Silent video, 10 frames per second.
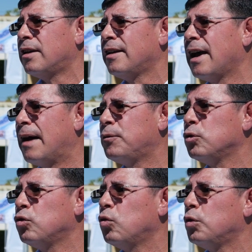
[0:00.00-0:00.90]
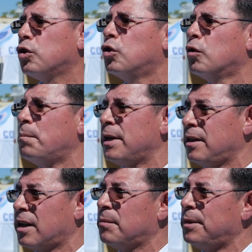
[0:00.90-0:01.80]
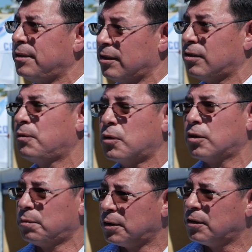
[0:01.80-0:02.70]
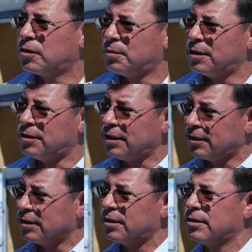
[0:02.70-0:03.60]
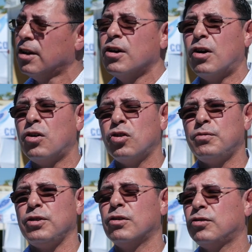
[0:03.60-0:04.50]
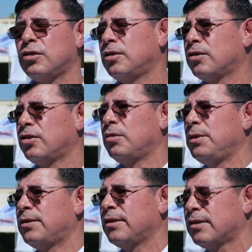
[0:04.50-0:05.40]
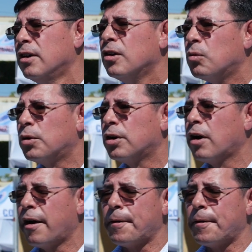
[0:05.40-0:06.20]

that they have to do with group medical visits, of course, because of the distances. All of the other services were